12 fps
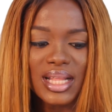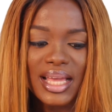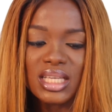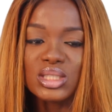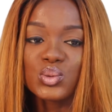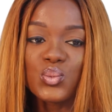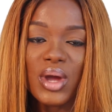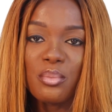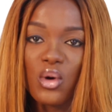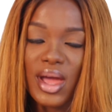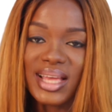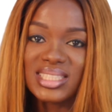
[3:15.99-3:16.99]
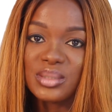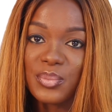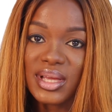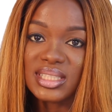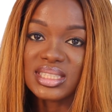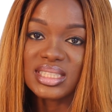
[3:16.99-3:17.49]
Like, it's way more
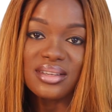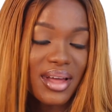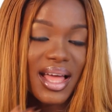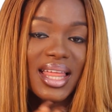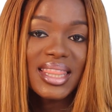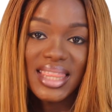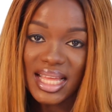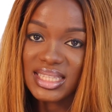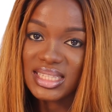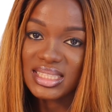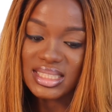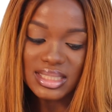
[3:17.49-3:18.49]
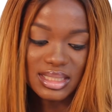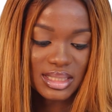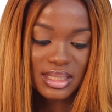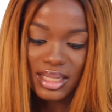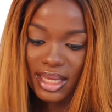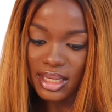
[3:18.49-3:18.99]
expensive than
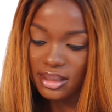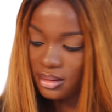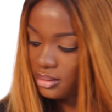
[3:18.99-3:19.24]
this. Like,